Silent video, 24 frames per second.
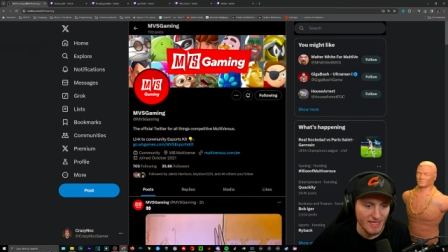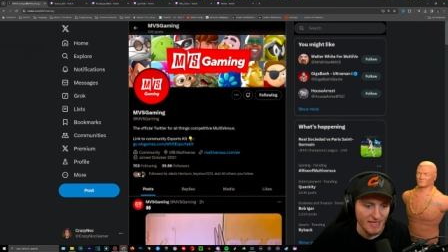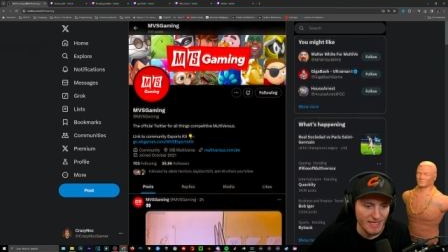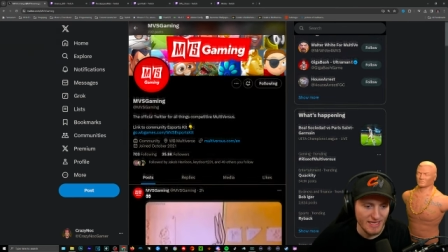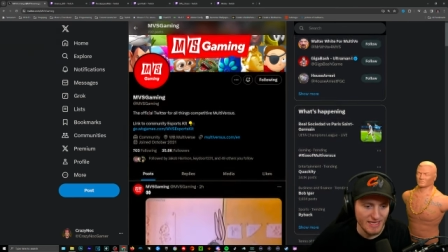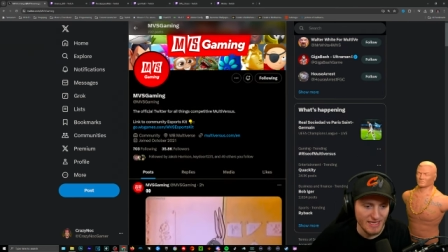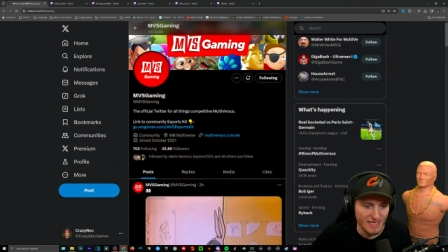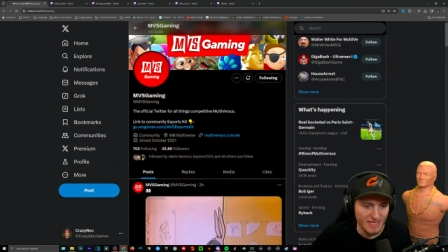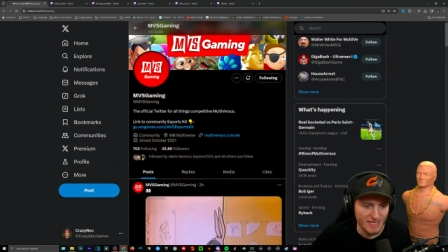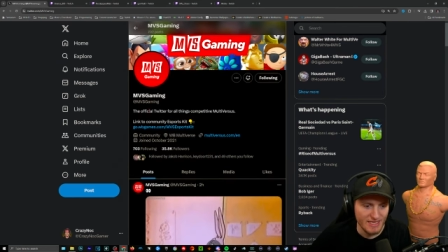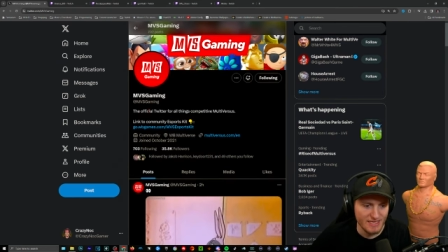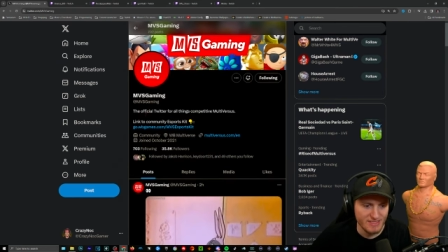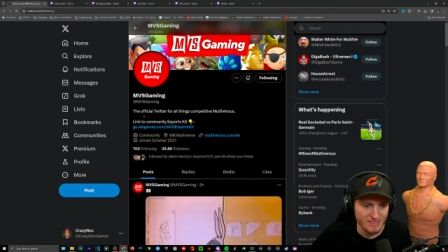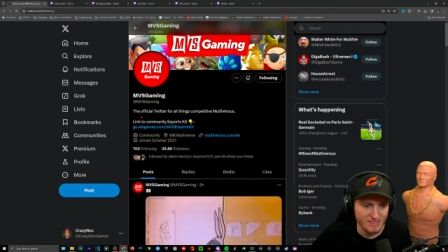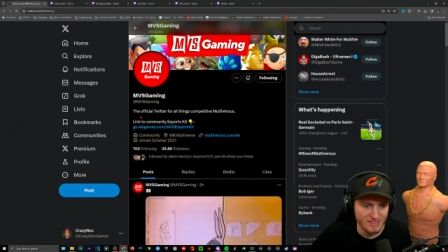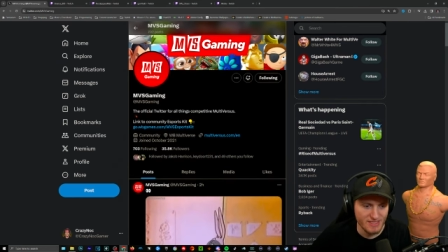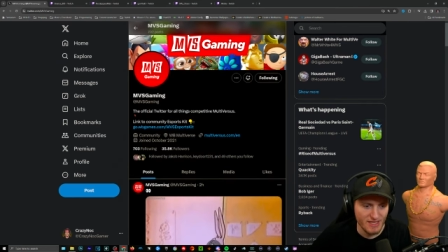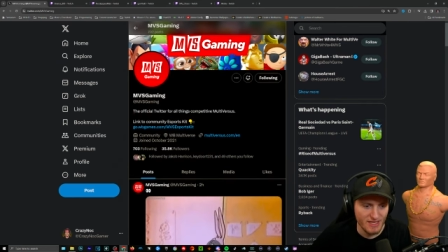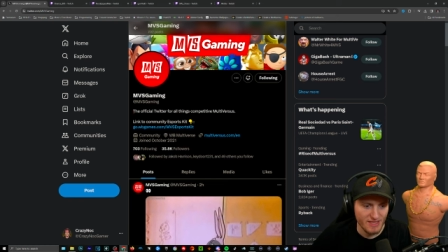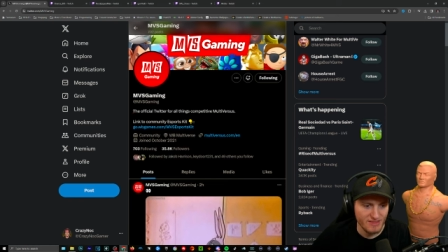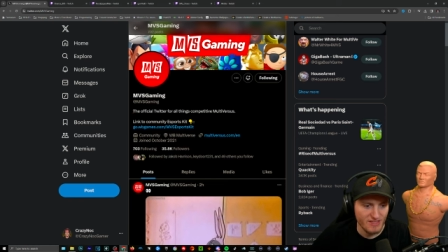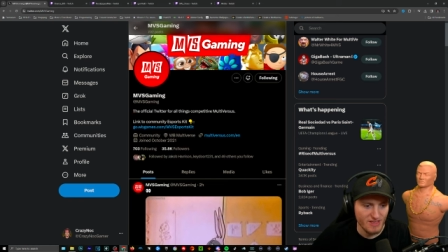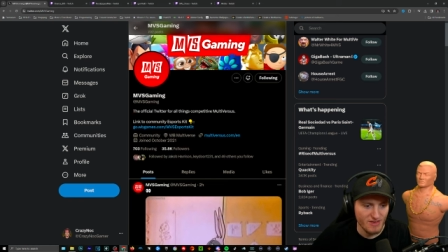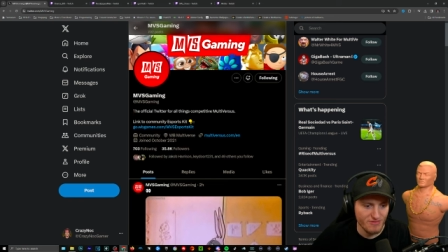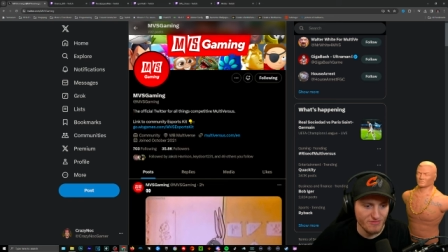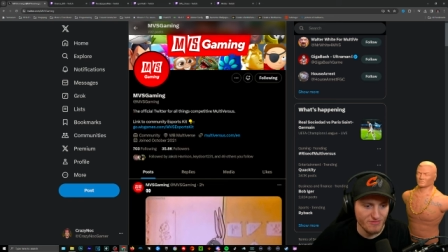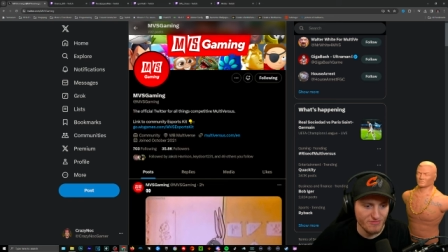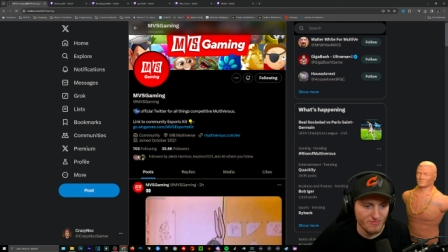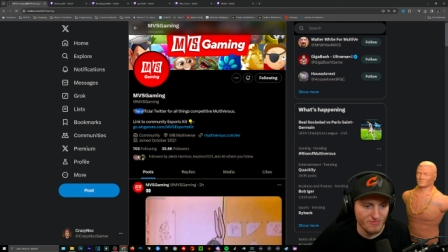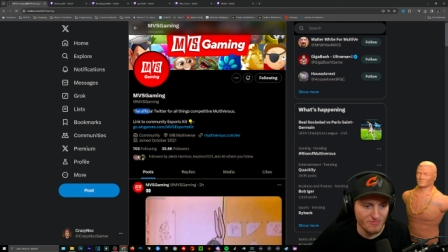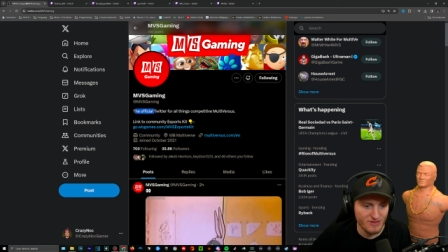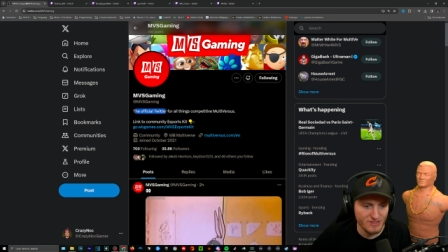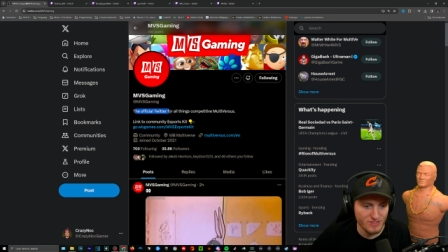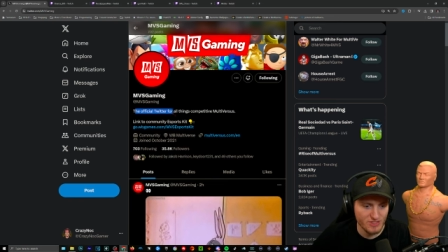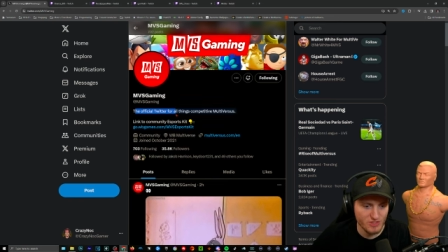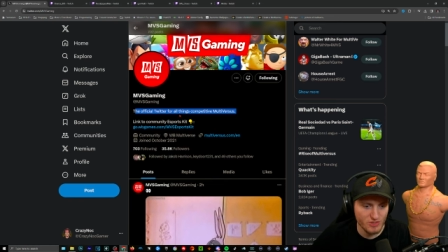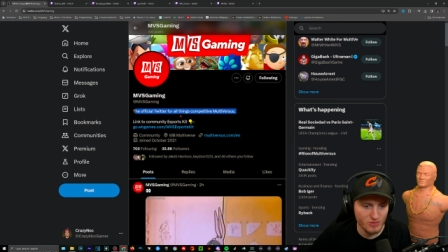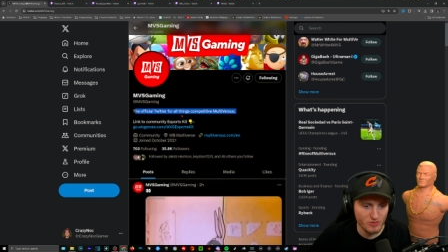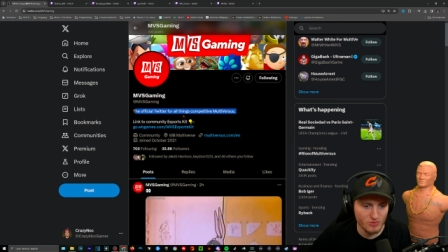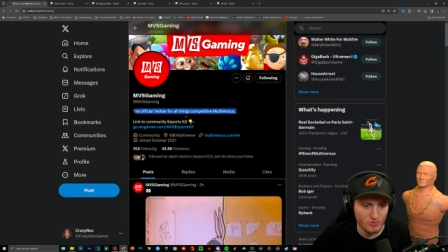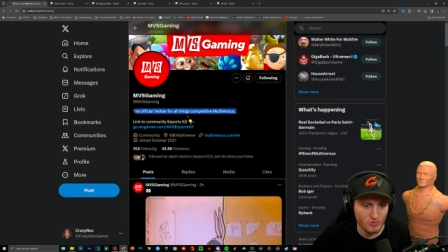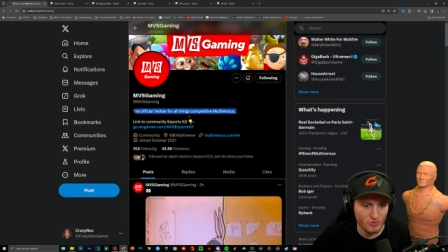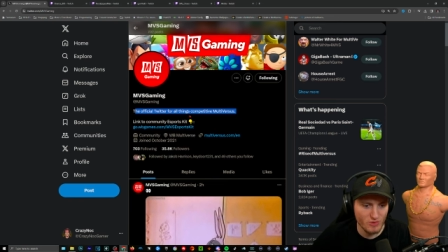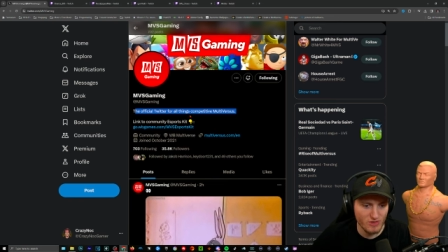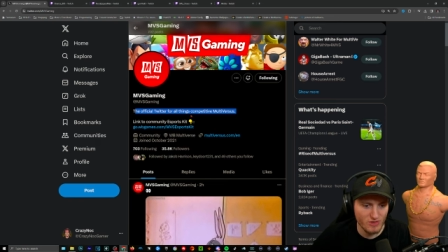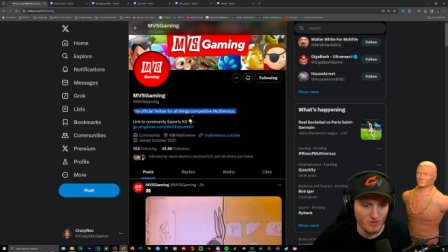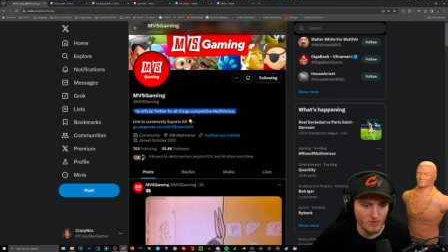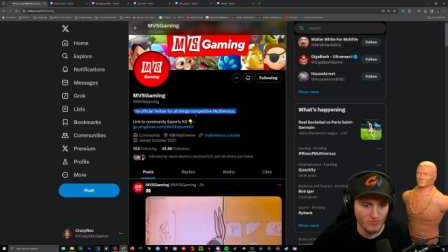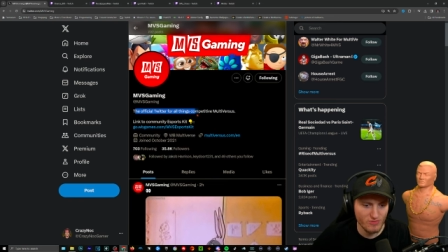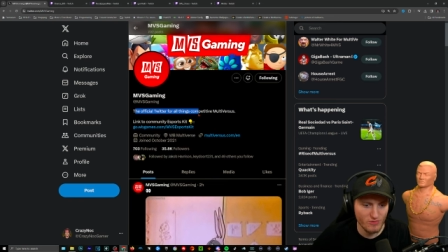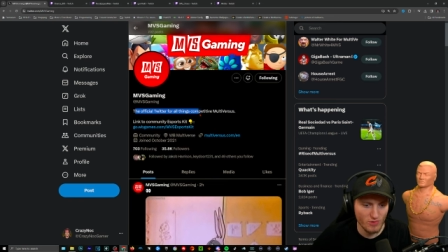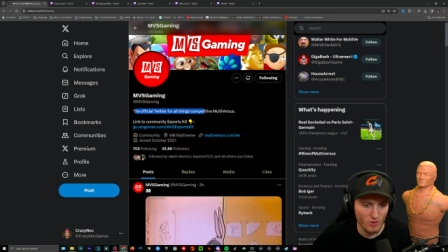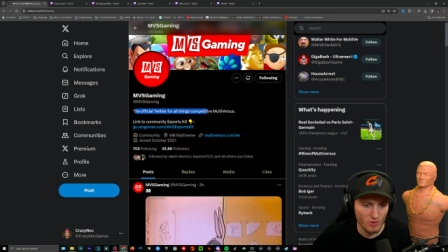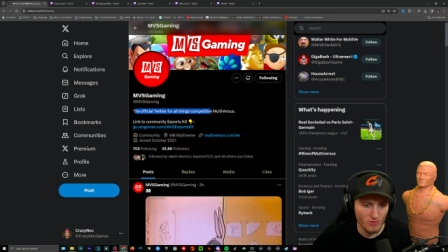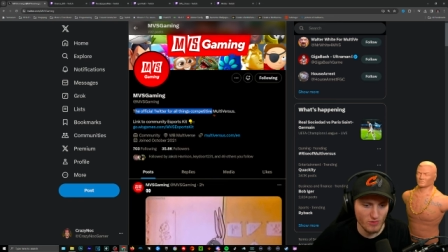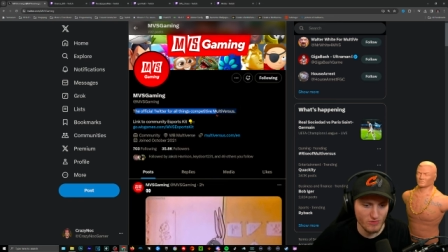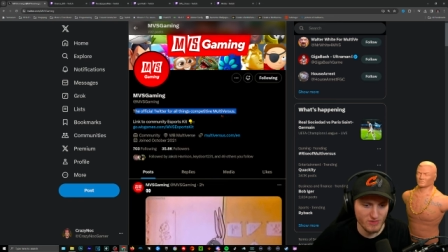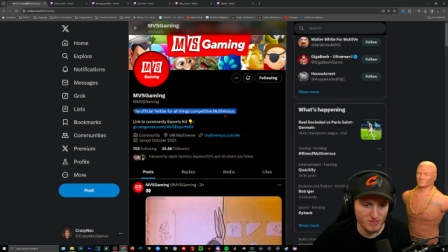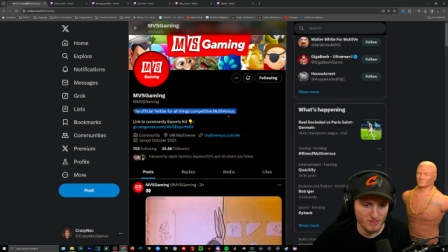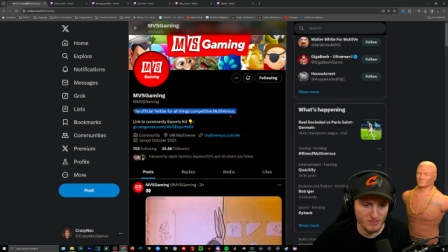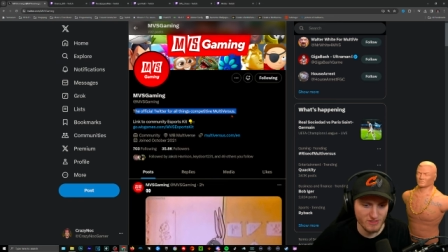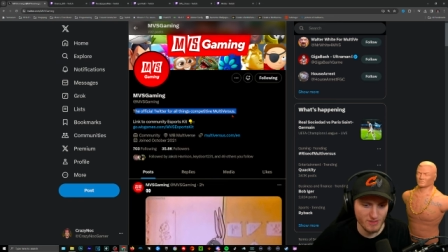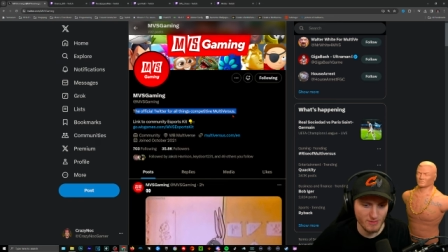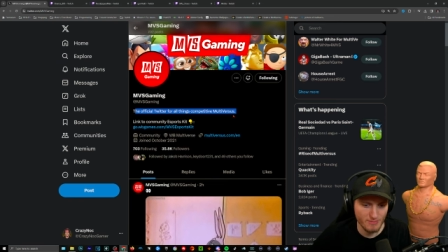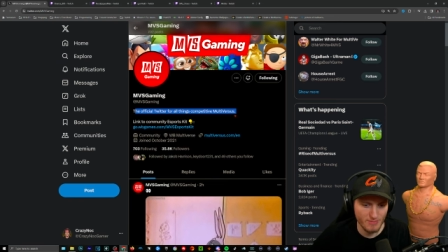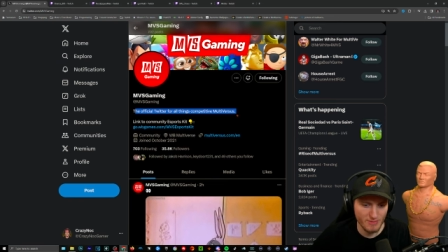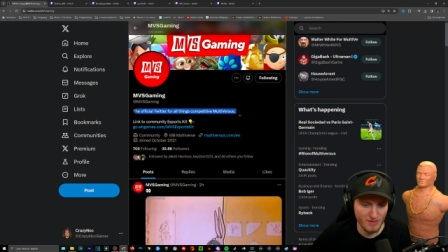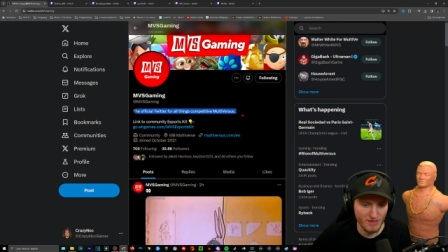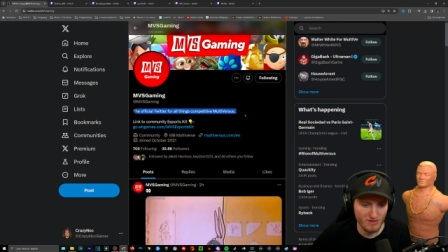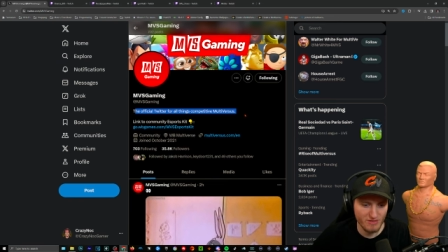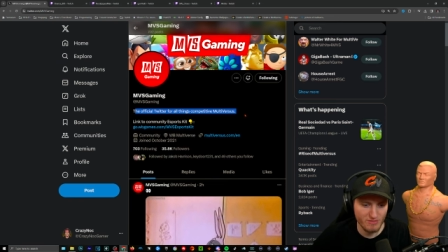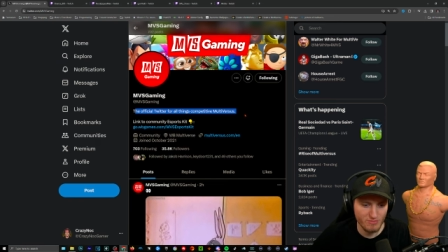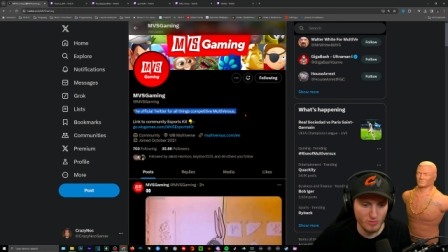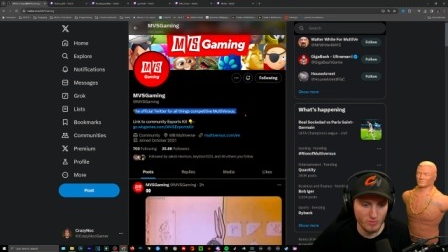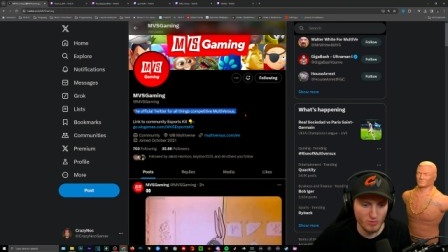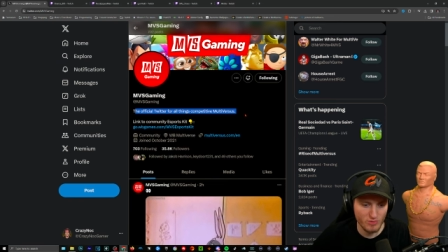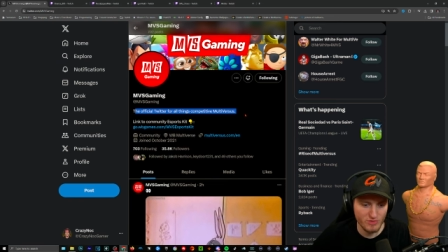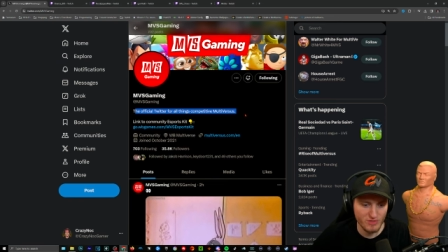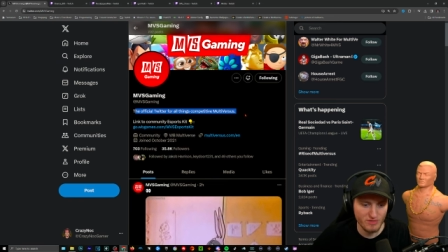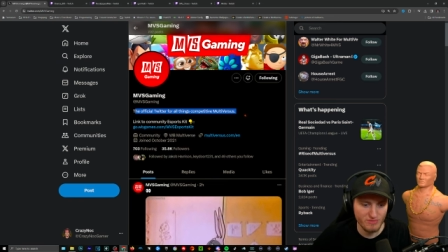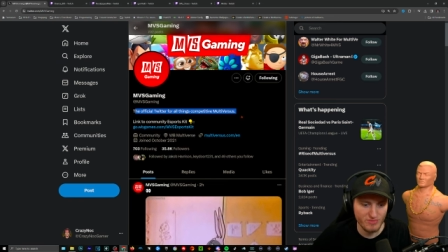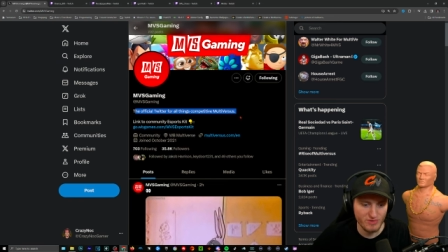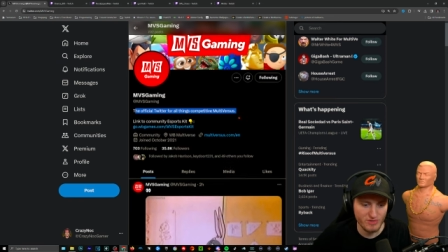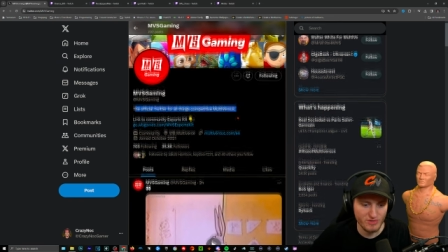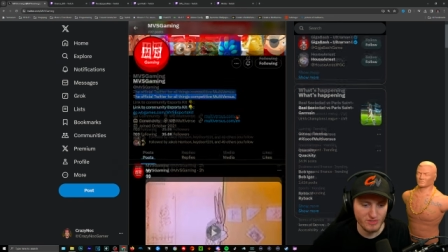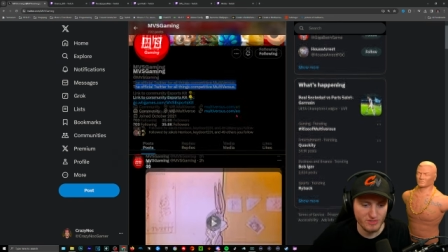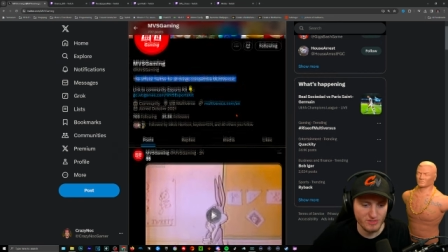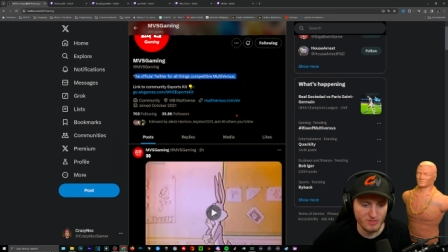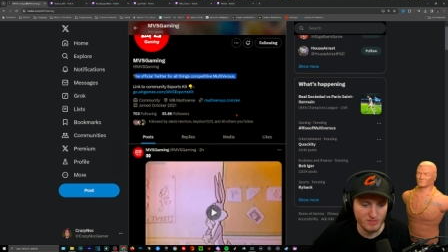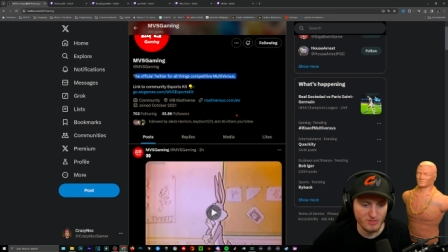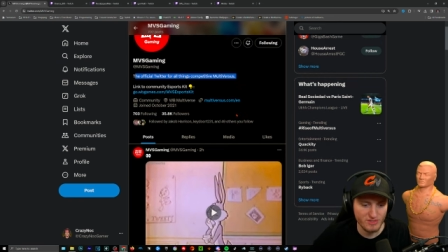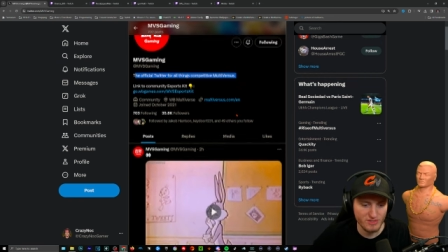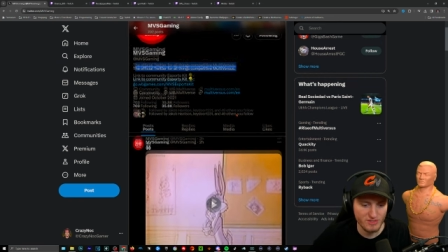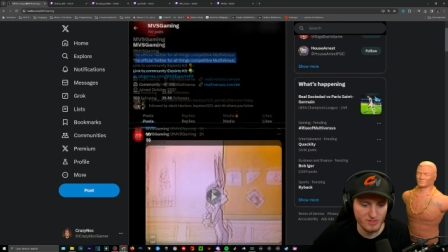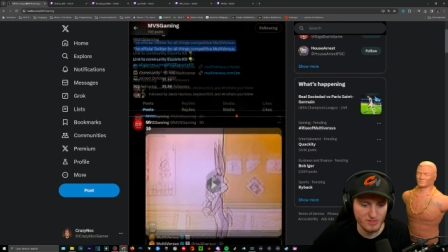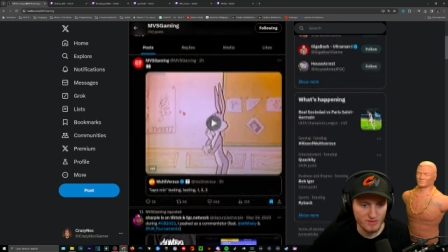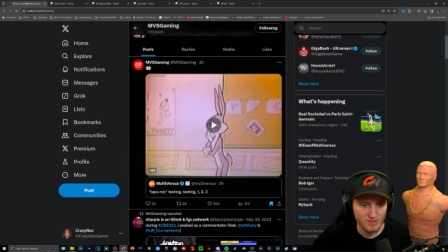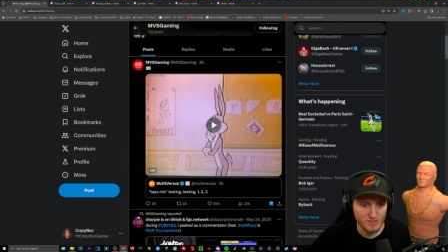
is the official Twitter for all things competitive MultiVersus.